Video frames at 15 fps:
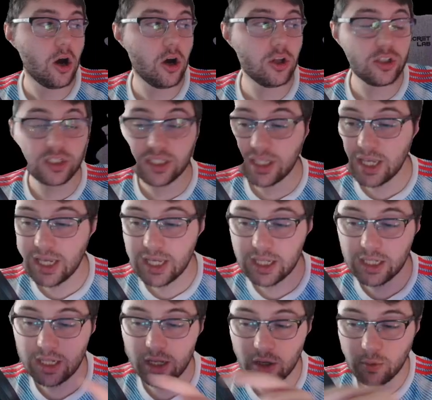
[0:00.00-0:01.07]

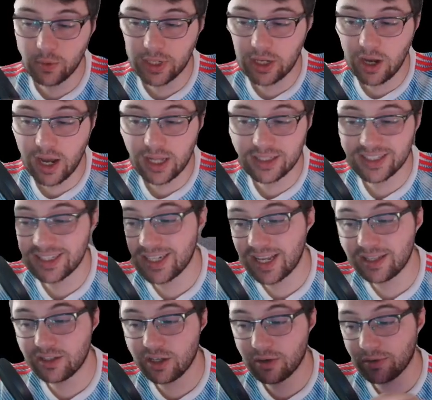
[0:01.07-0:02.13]
until we got
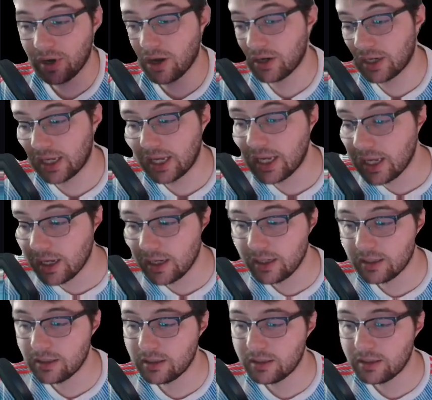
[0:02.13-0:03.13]
anti-dead zone on here